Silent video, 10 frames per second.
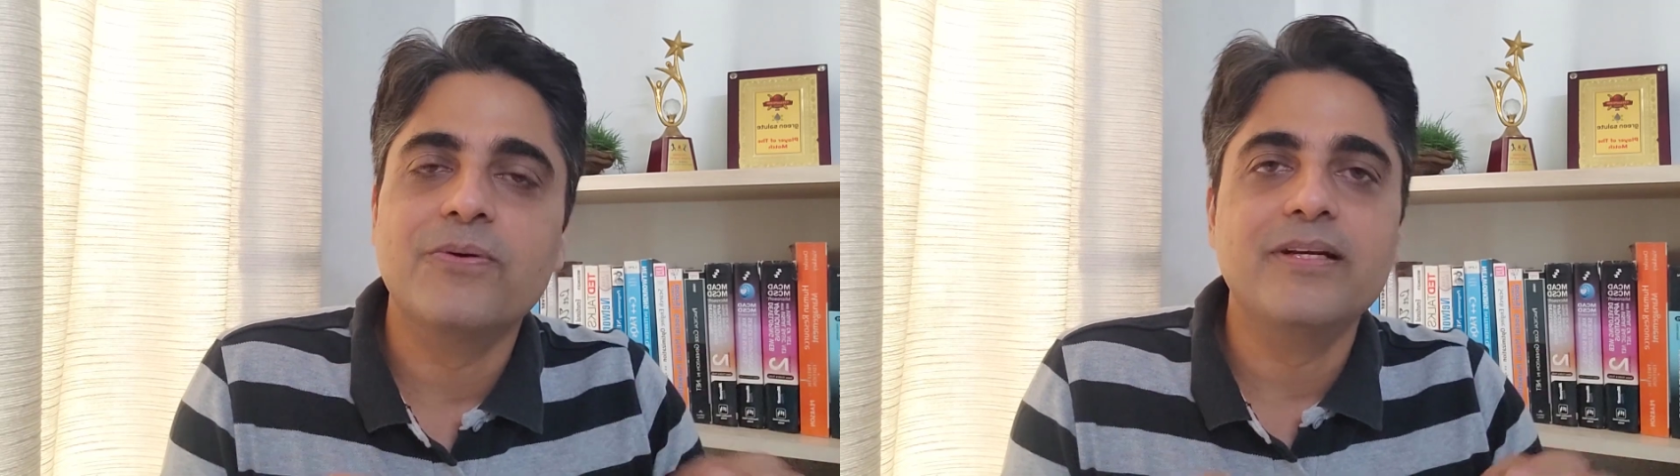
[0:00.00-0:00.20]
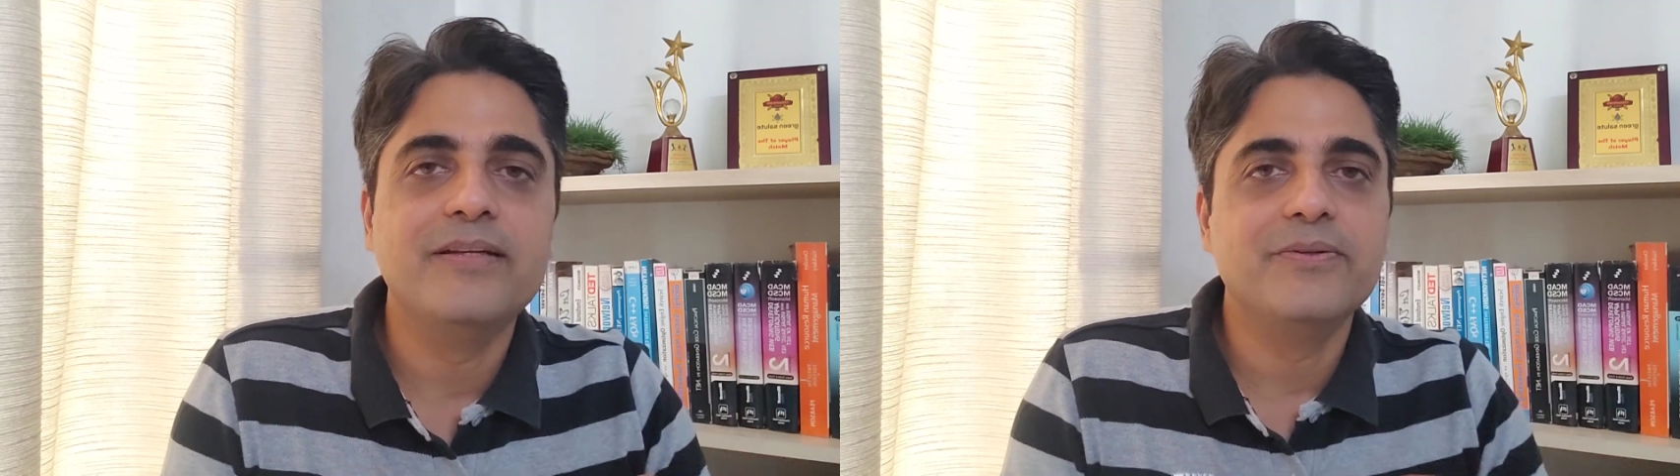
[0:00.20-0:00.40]

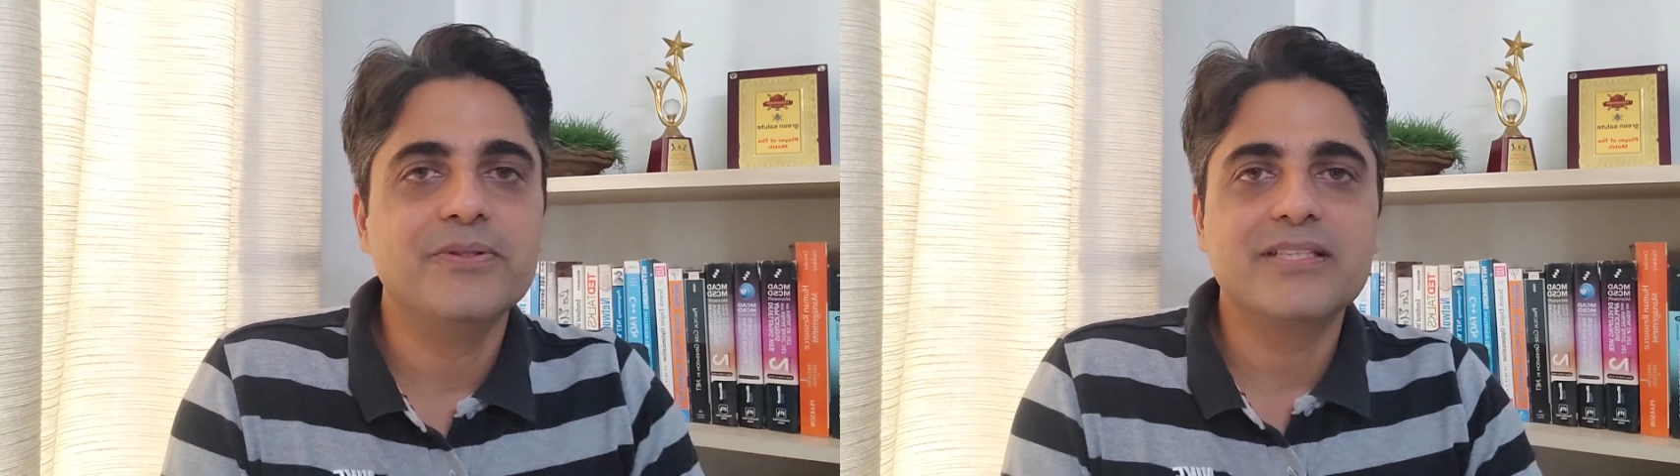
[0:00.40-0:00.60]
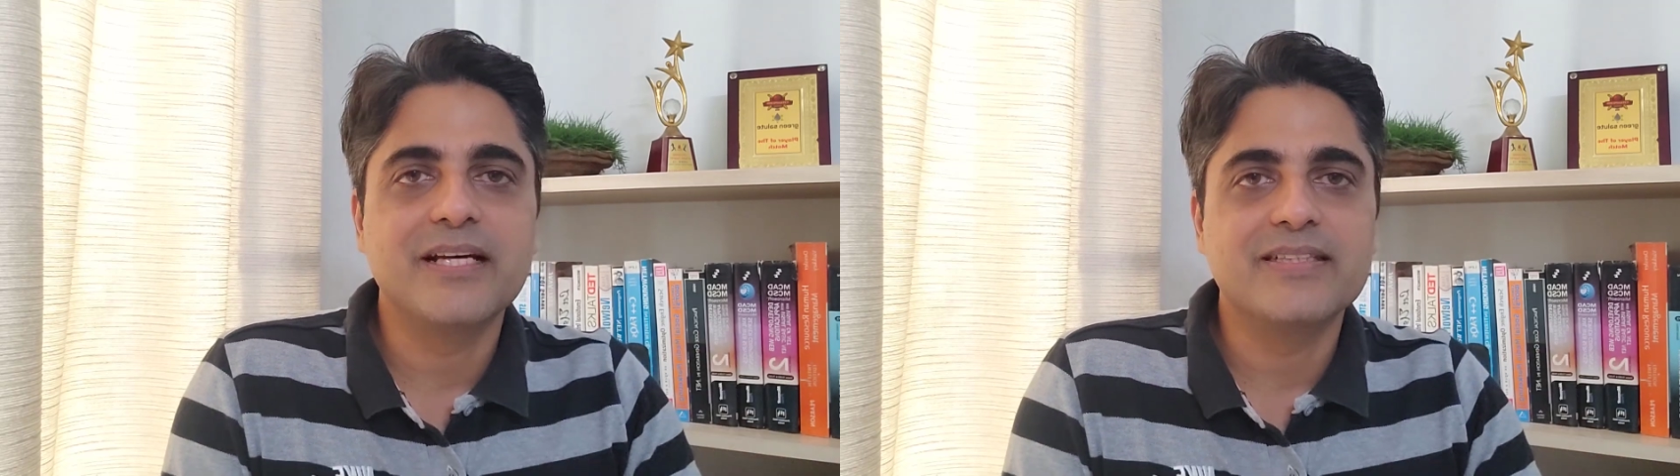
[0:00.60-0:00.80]
only
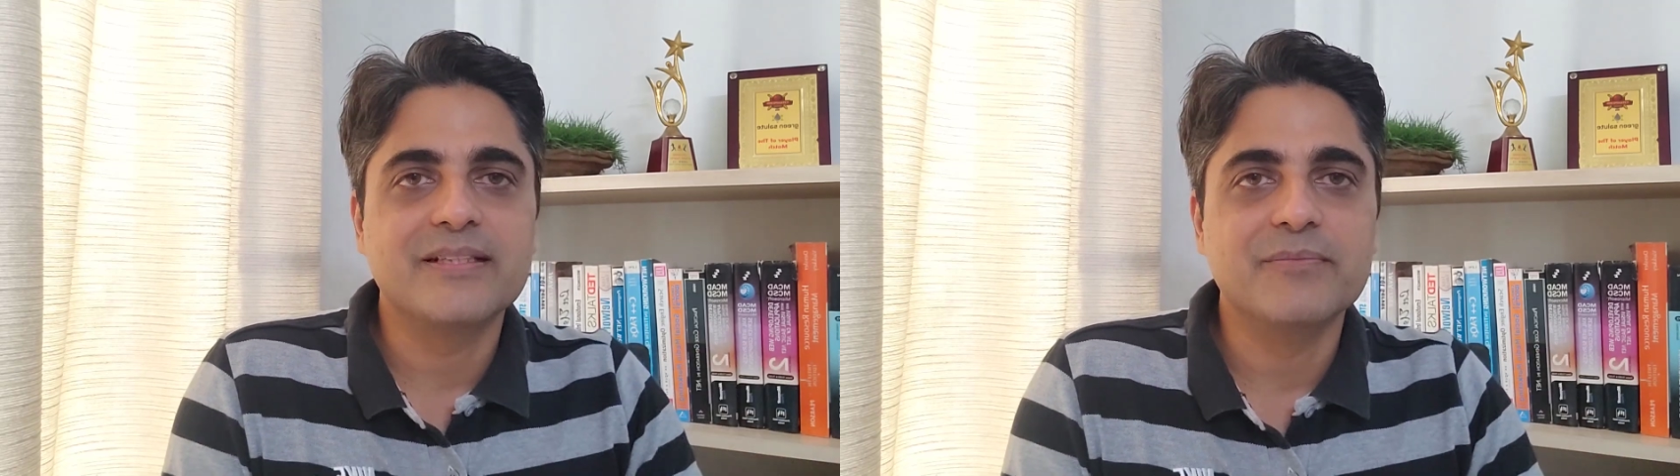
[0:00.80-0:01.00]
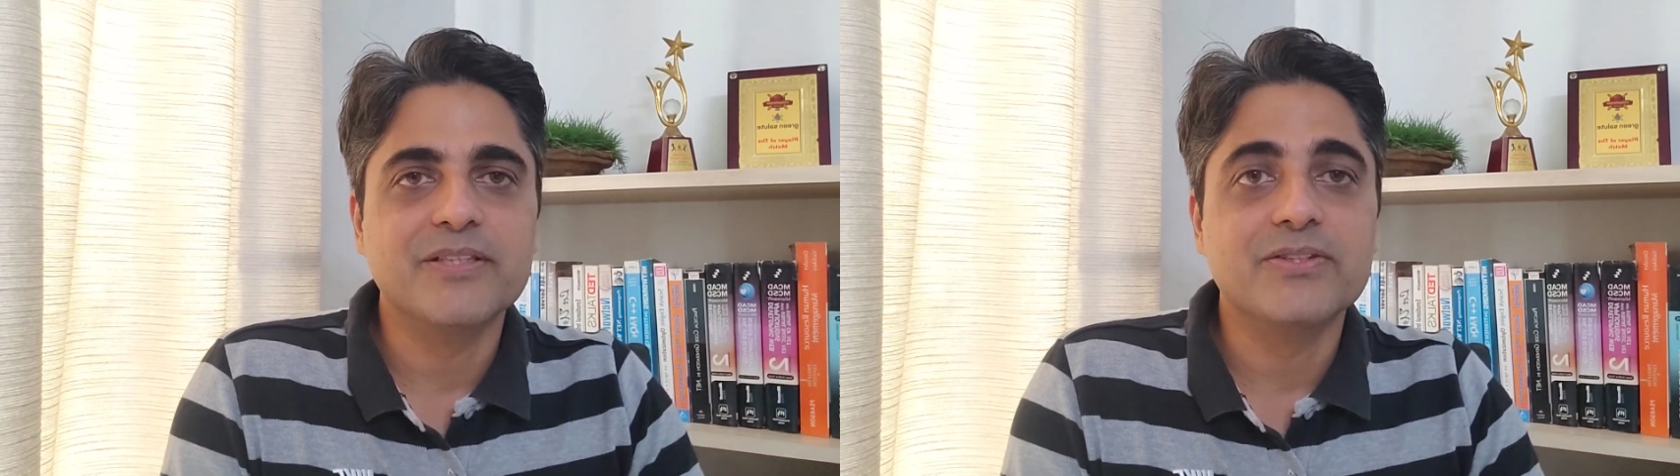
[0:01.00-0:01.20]
those
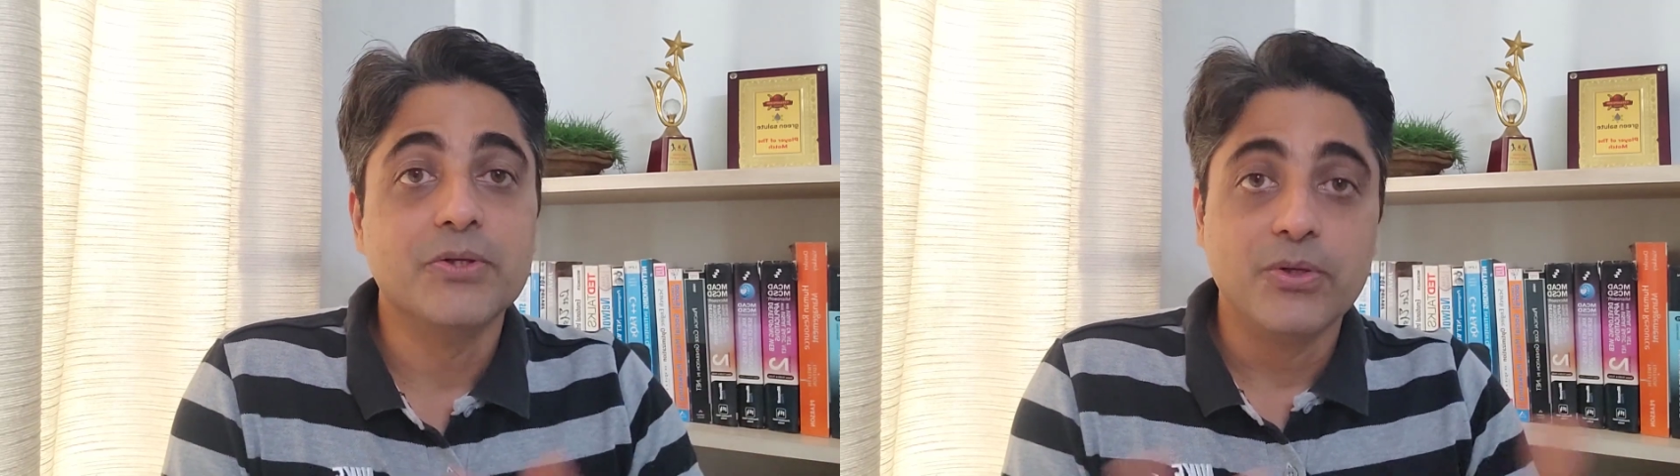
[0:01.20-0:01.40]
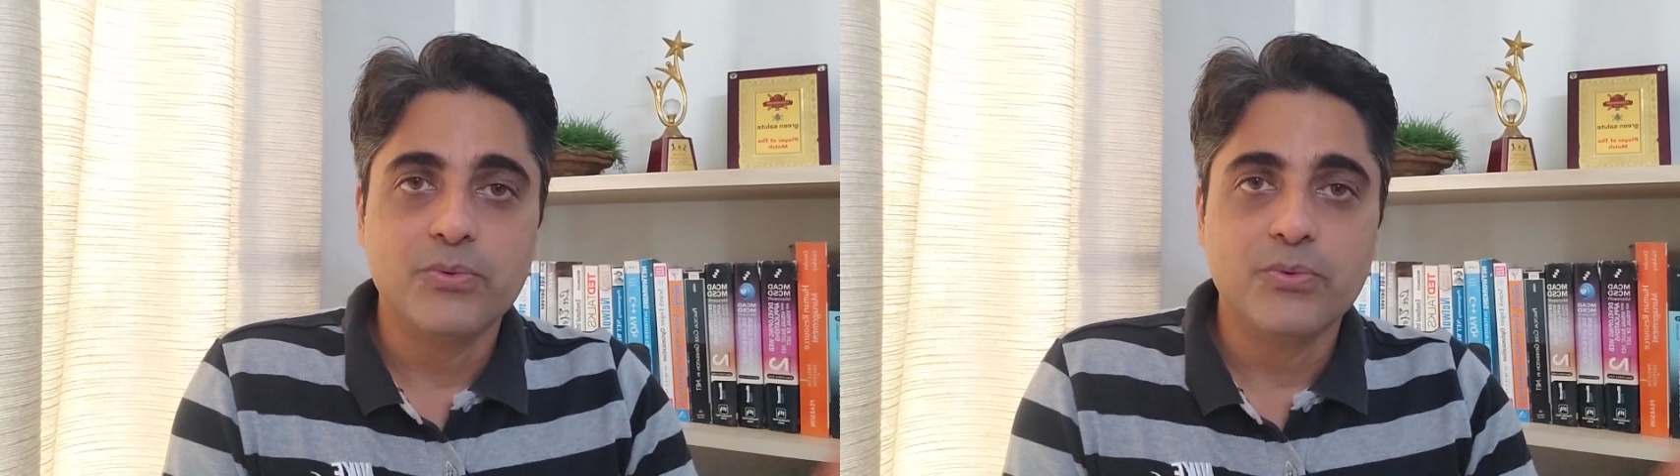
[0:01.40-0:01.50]
customers